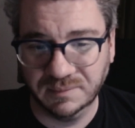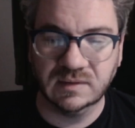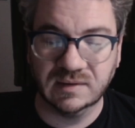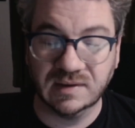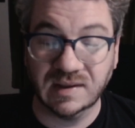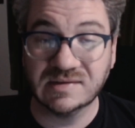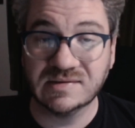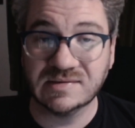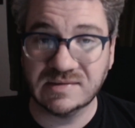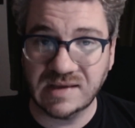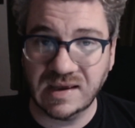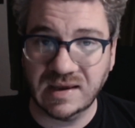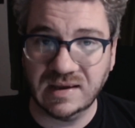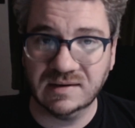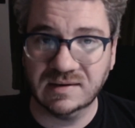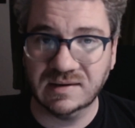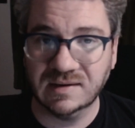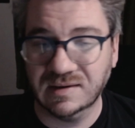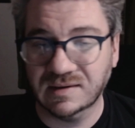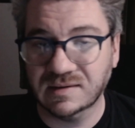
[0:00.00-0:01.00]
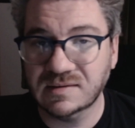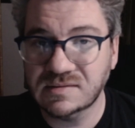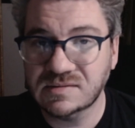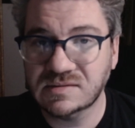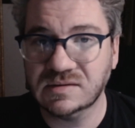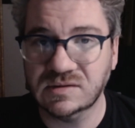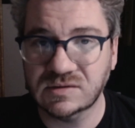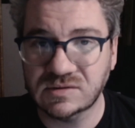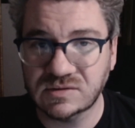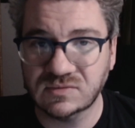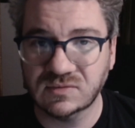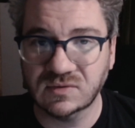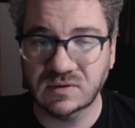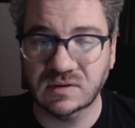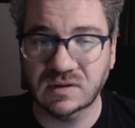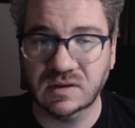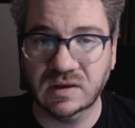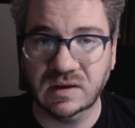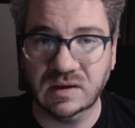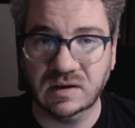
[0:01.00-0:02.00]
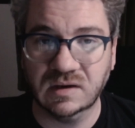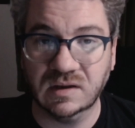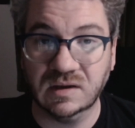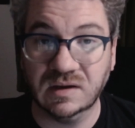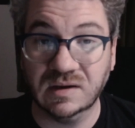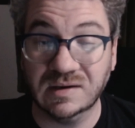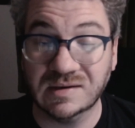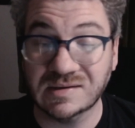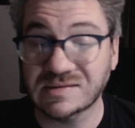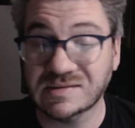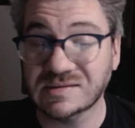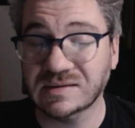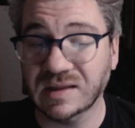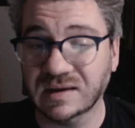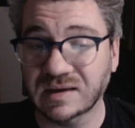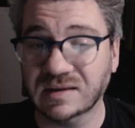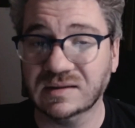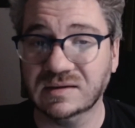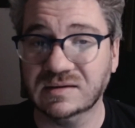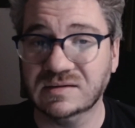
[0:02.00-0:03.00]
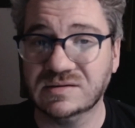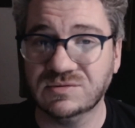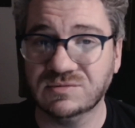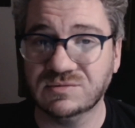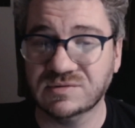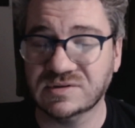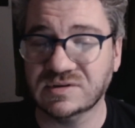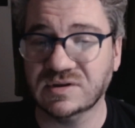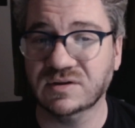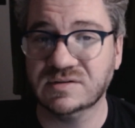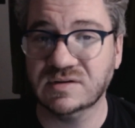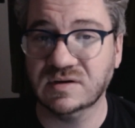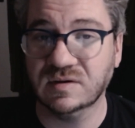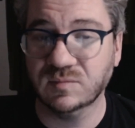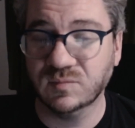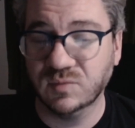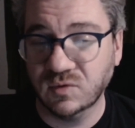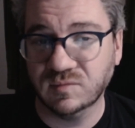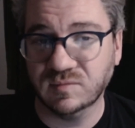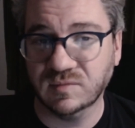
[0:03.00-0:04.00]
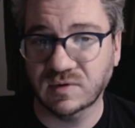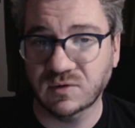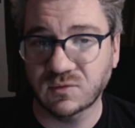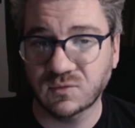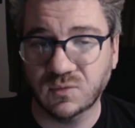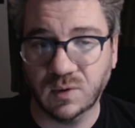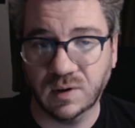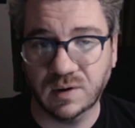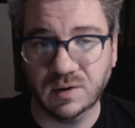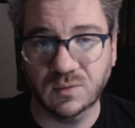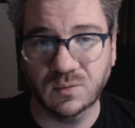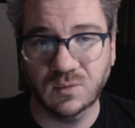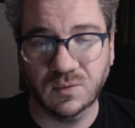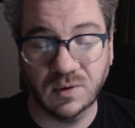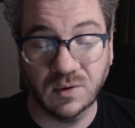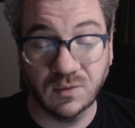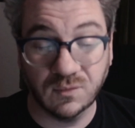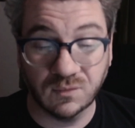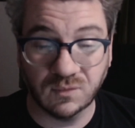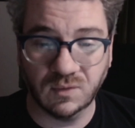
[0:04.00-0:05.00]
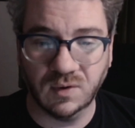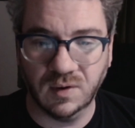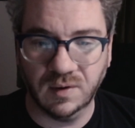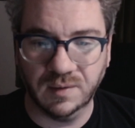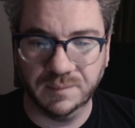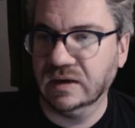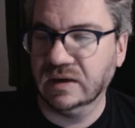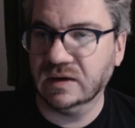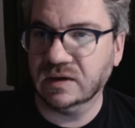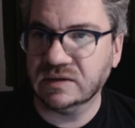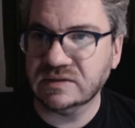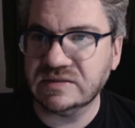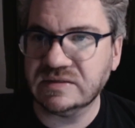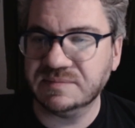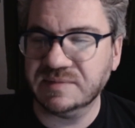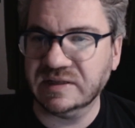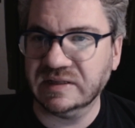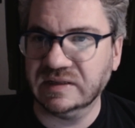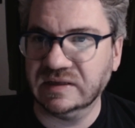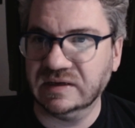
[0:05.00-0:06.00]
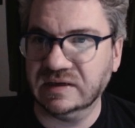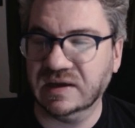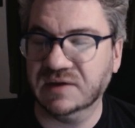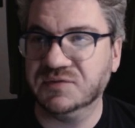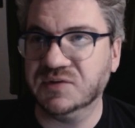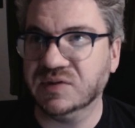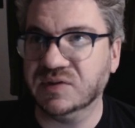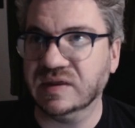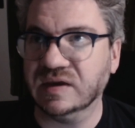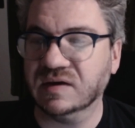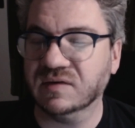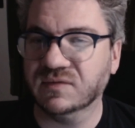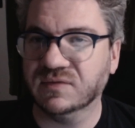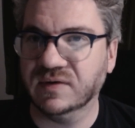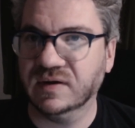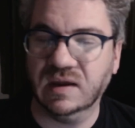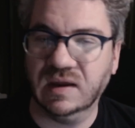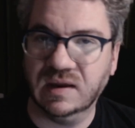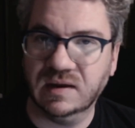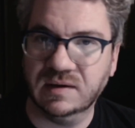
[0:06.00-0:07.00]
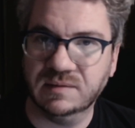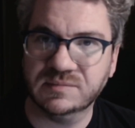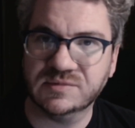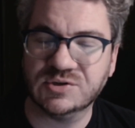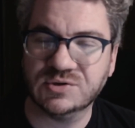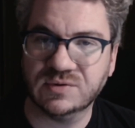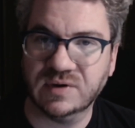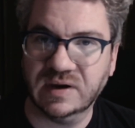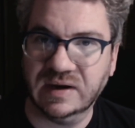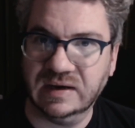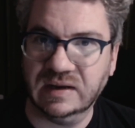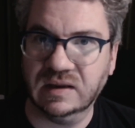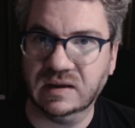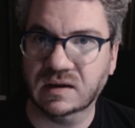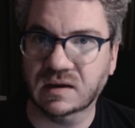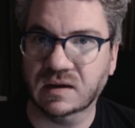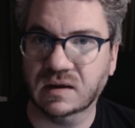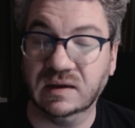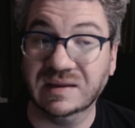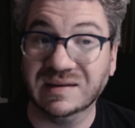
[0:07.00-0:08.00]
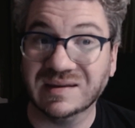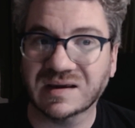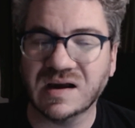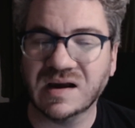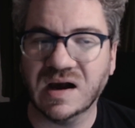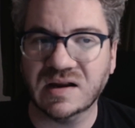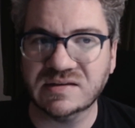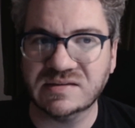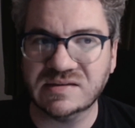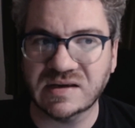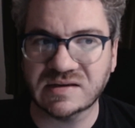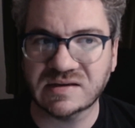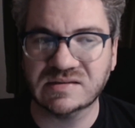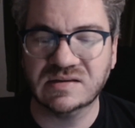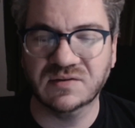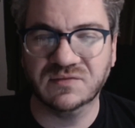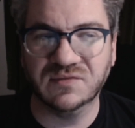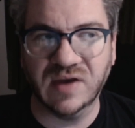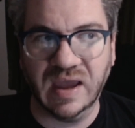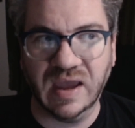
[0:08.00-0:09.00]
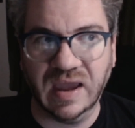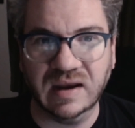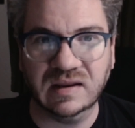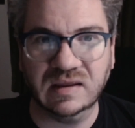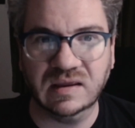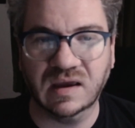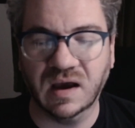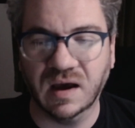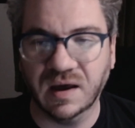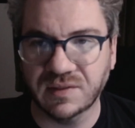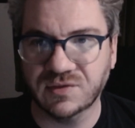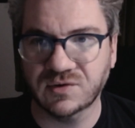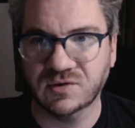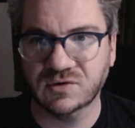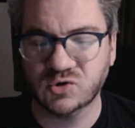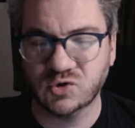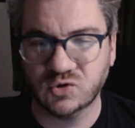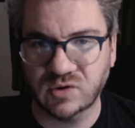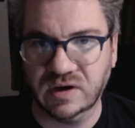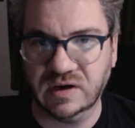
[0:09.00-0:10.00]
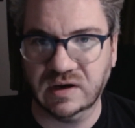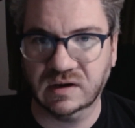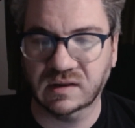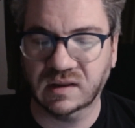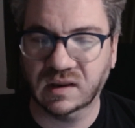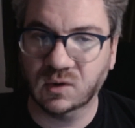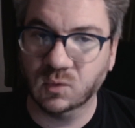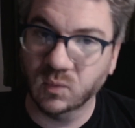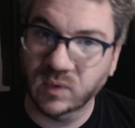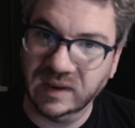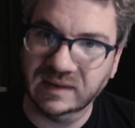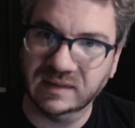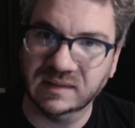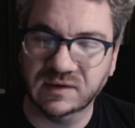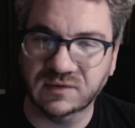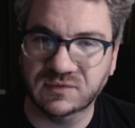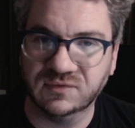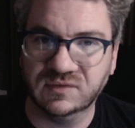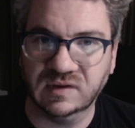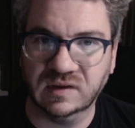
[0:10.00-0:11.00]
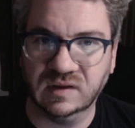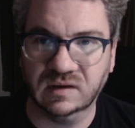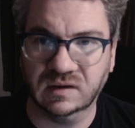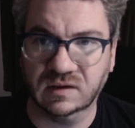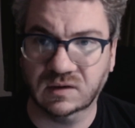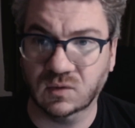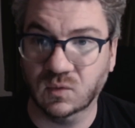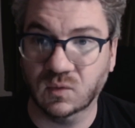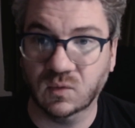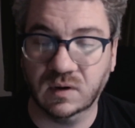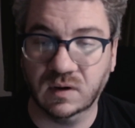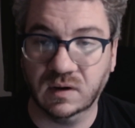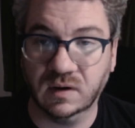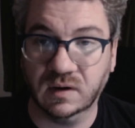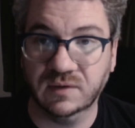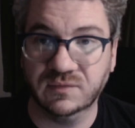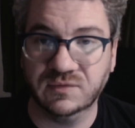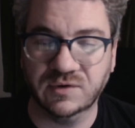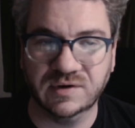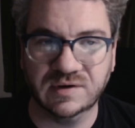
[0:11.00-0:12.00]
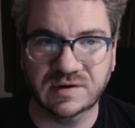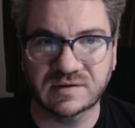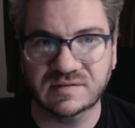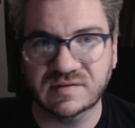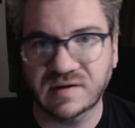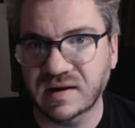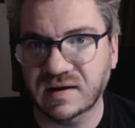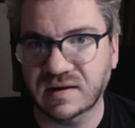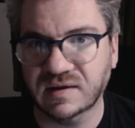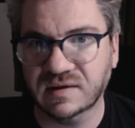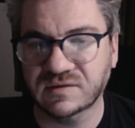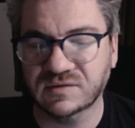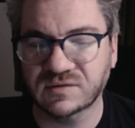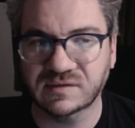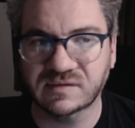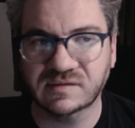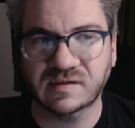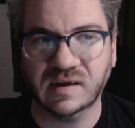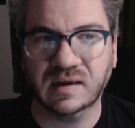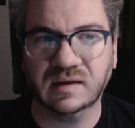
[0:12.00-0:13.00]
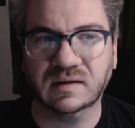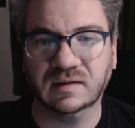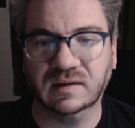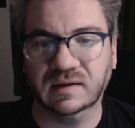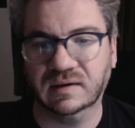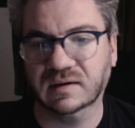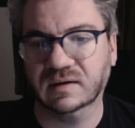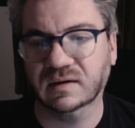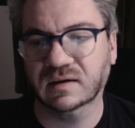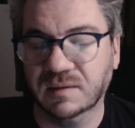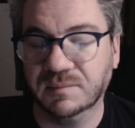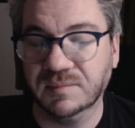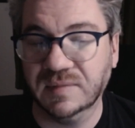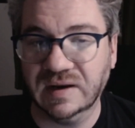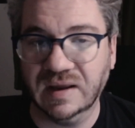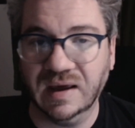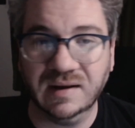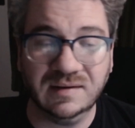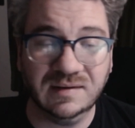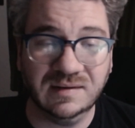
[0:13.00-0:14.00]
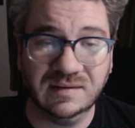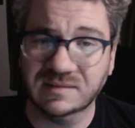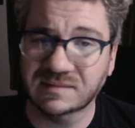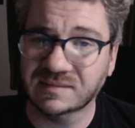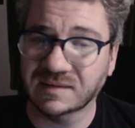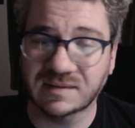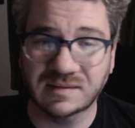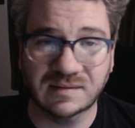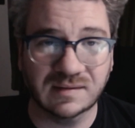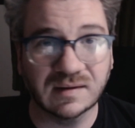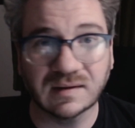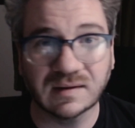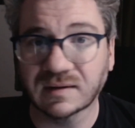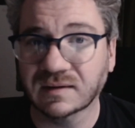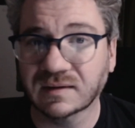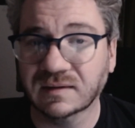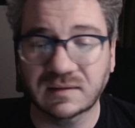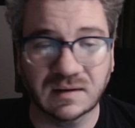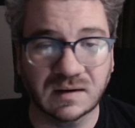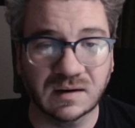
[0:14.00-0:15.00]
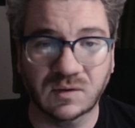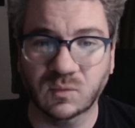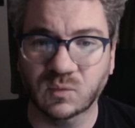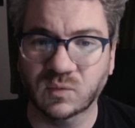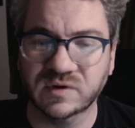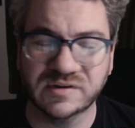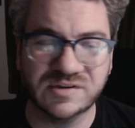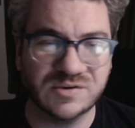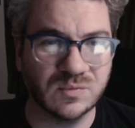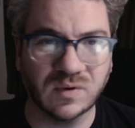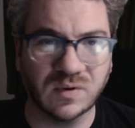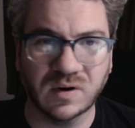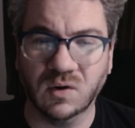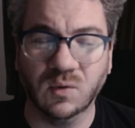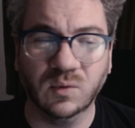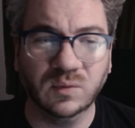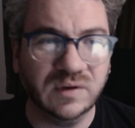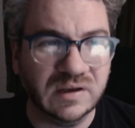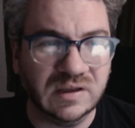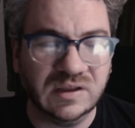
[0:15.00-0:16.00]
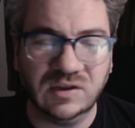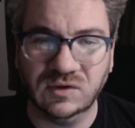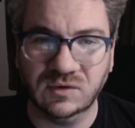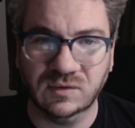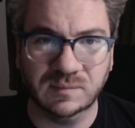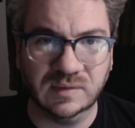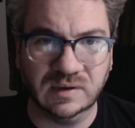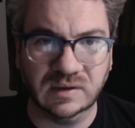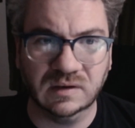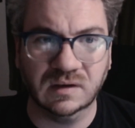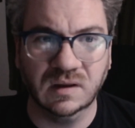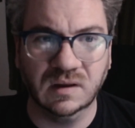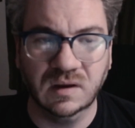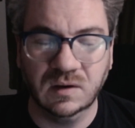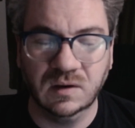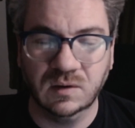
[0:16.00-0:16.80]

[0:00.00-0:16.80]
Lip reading: That said, it is useful and it is likely to result in improvement for you overall. And ultimately, if you think of aim training in the context of any other training like weightlifting, or if you're into tennis or cycling, monotony is a thing. You know, we're only human.